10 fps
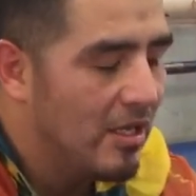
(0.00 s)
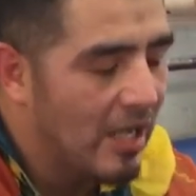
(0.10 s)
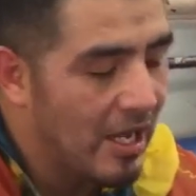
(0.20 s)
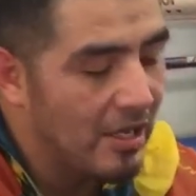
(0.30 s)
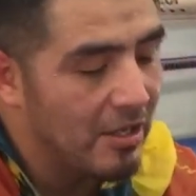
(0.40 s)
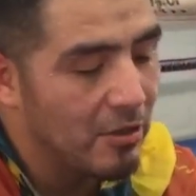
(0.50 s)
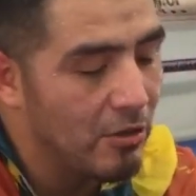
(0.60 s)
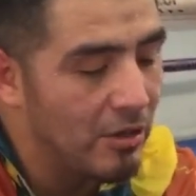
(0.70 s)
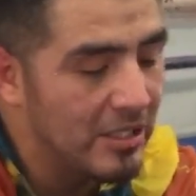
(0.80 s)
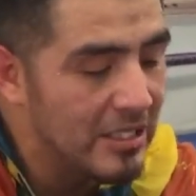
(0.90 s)
Yeah, you
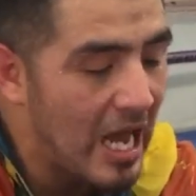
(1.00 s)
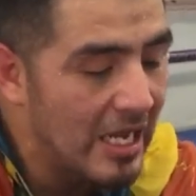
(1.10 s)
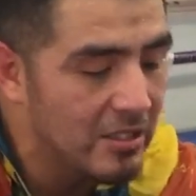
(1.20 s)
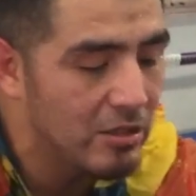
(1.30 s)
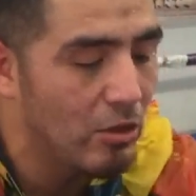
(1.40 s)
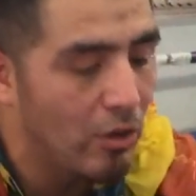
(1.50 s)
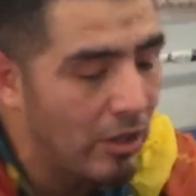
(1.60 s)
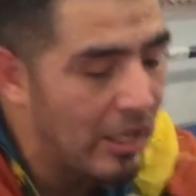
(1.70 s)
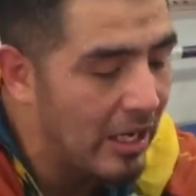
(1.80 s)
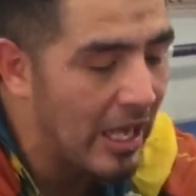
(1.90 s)
know, it's nice to
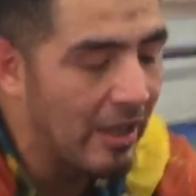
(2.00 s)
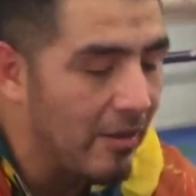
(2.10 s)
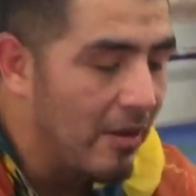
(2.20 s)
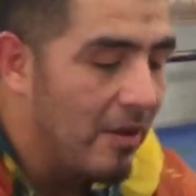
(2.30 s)
go and like